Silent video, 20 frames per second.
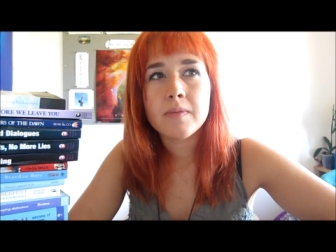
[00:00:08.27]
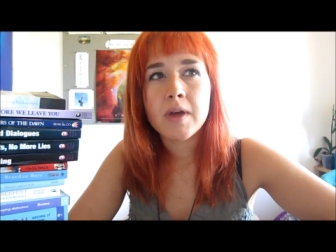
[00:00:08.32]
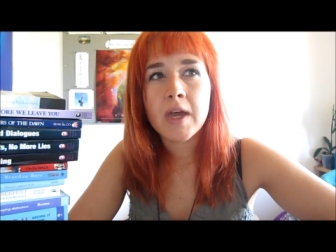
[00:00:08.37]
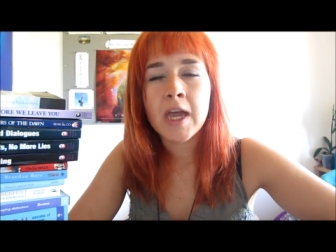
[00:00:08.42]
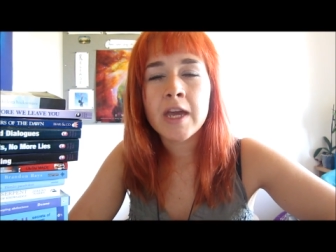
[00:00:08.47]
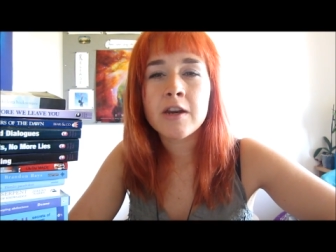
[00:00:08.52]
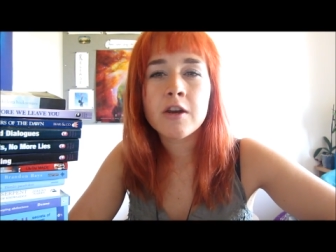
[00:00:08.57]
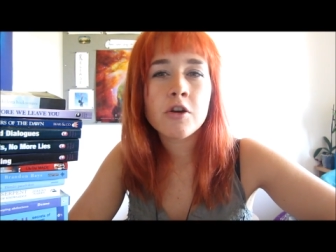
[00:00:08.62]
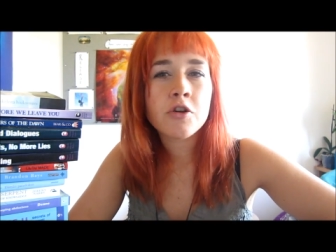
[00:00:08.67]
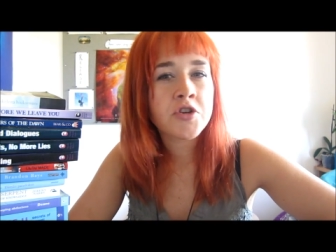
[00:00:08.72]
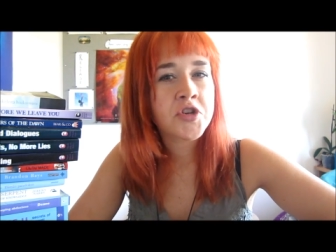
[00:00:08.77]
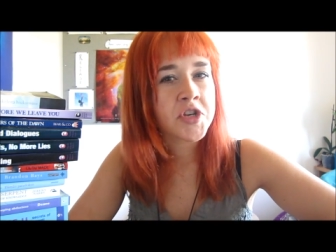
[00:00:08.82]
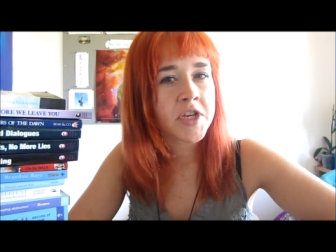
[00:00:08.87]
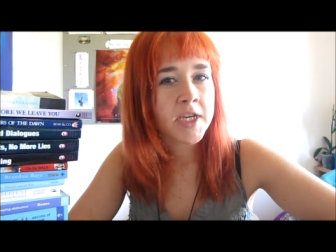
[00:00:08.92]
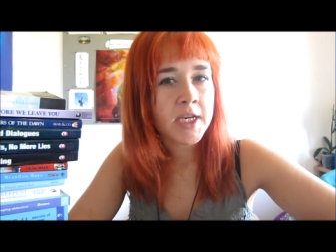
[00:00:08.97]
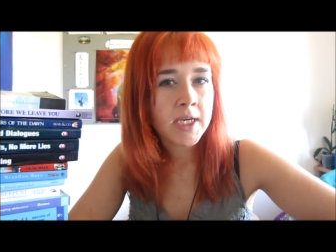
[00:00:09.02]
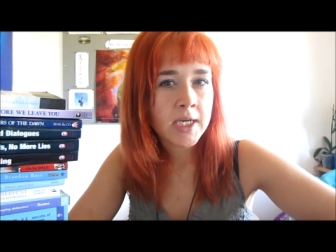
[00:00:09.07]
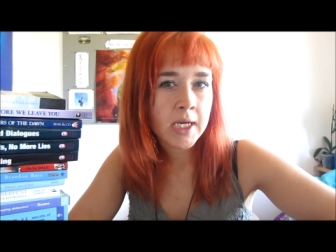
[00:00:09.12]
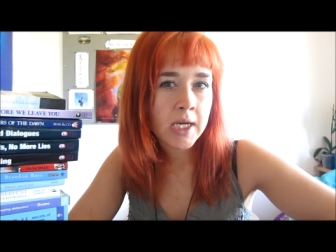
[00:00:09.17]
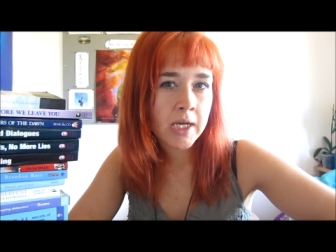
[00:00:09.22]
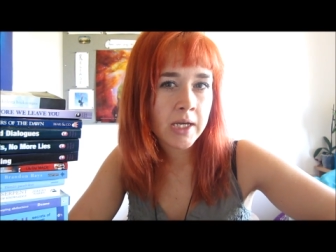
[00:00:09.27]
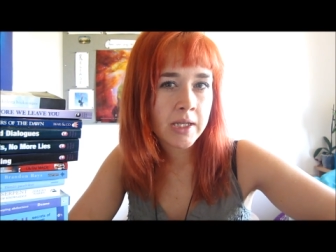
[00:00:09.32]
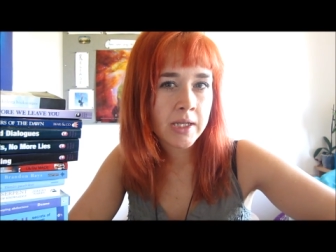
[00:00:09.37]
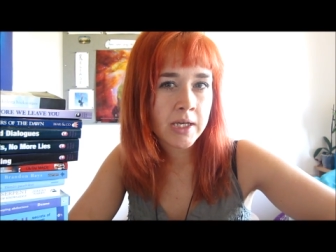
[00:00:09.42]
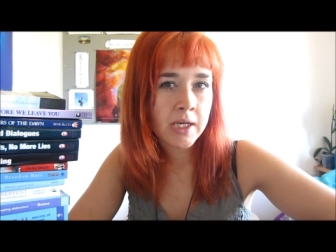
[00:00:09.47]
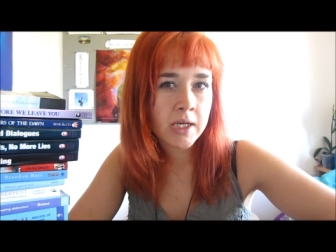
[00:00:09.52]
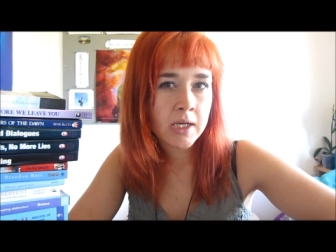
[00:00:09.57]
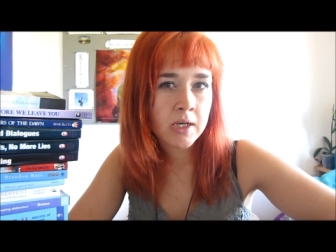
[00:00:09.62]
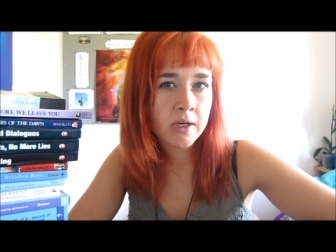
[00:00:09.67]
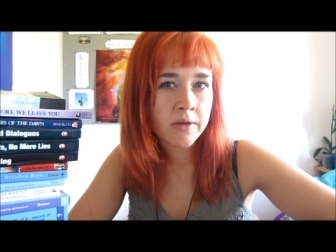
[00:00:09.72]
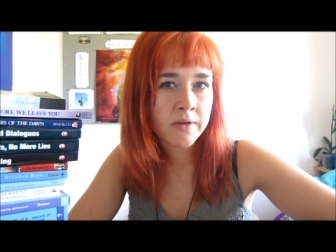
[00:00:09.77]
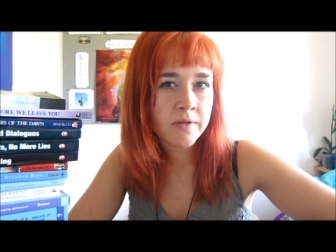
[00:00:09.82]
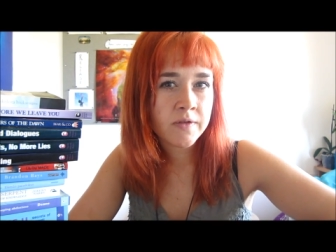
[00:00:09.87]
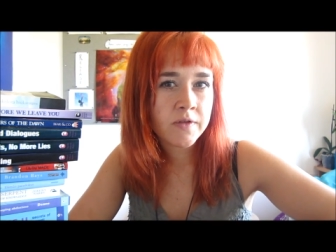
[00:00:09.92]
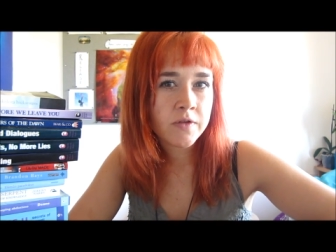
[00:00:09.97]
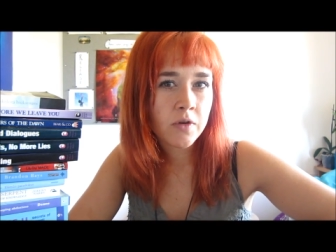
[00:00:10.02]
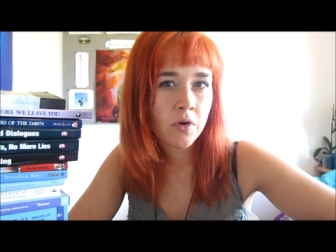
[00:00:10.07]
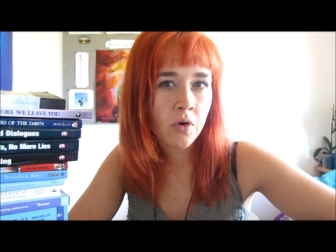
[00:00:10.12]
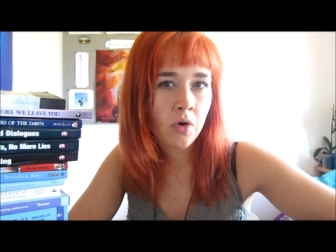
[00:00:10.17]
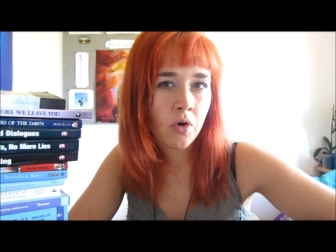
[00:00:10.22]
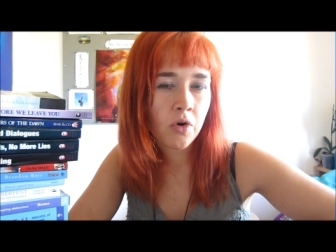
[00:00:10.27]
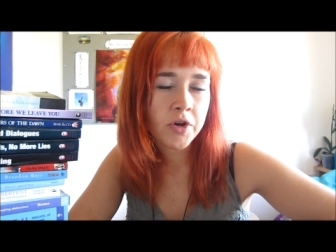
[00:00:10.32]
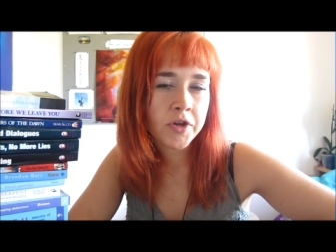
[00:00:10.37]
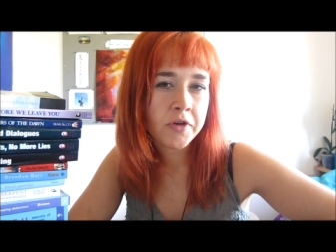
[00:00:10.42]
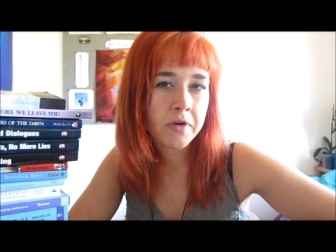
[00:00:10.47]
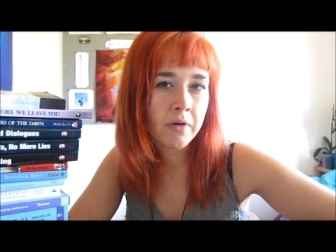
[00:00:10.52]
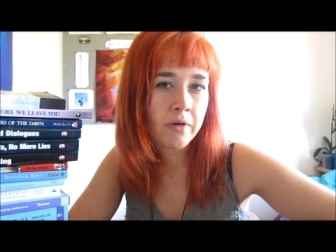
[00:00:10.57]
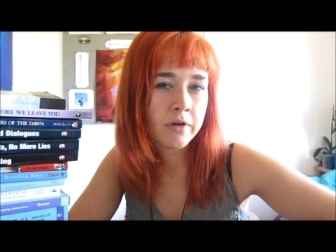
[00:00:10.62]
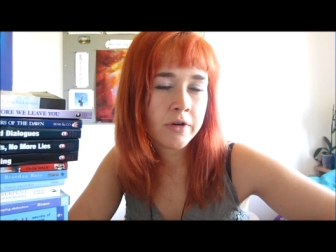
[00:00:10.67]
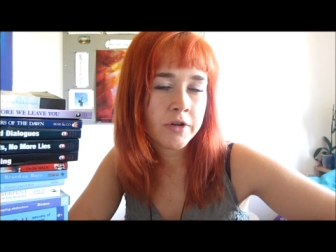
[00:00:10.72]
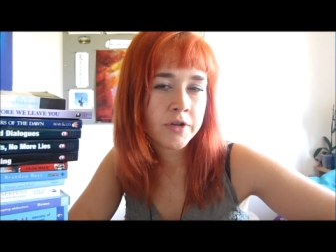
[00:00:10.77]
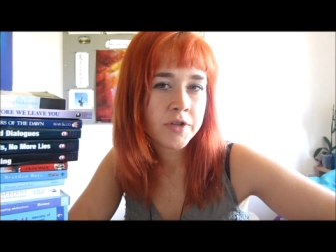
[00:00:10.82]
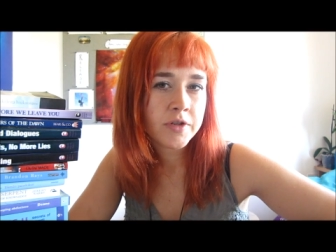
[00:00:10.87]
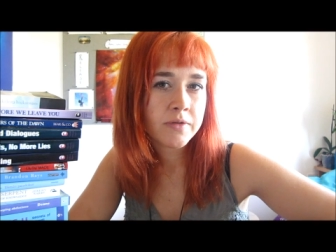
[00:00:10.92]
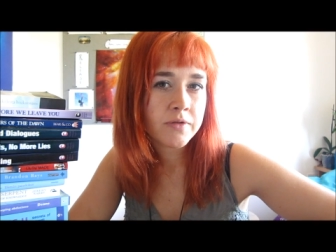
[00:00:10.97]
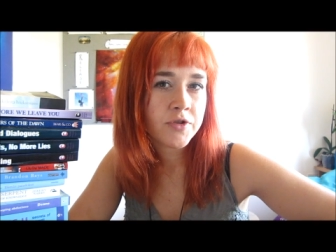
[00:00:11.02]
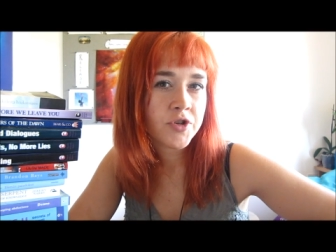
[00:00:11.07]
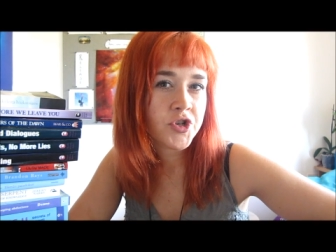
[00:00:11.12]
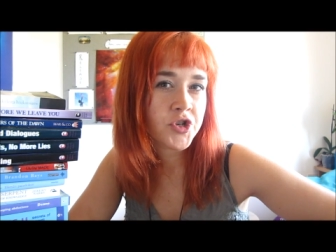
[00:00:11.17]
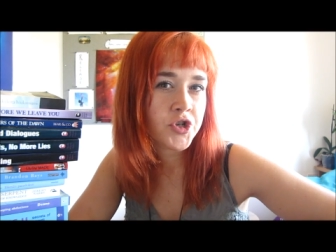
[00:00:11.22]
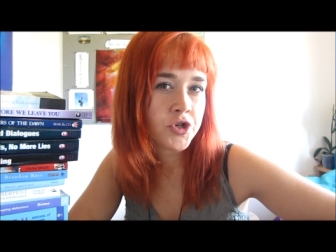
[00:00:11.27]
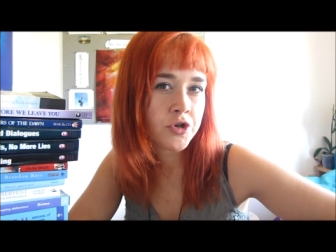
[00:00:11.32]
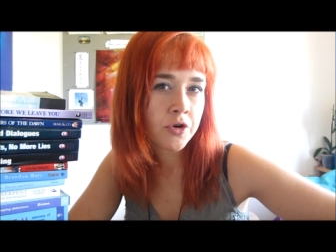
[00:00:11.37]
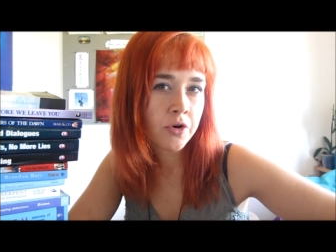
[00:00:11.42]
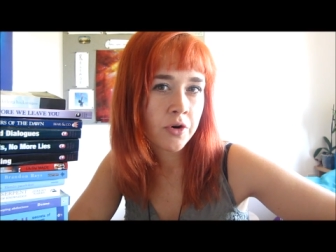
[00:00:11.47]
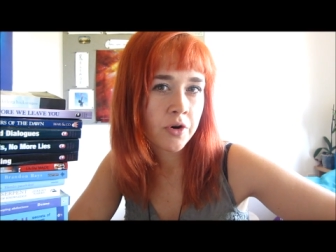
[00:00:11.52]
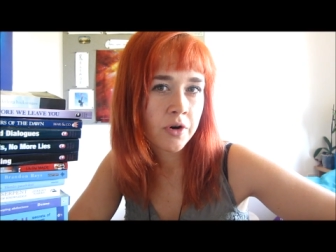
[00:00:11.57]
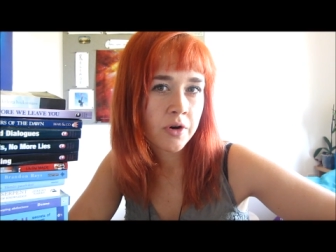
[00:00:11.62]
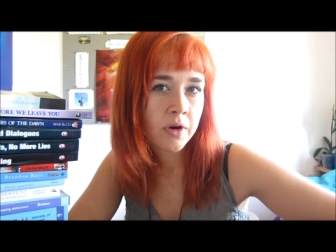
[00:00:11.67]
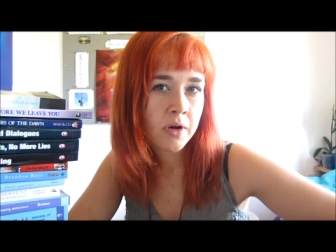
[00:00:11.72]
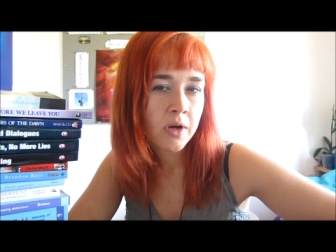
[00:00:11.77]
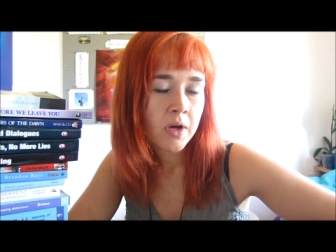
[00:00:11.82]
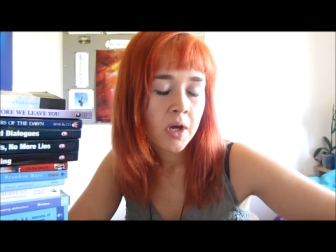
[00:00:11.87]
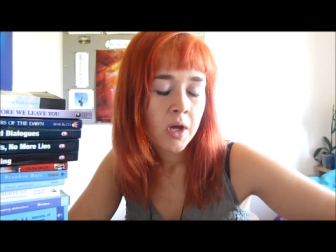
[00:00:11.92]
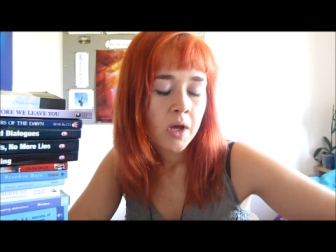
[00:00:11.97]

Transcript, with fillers: energy healings or you're not sure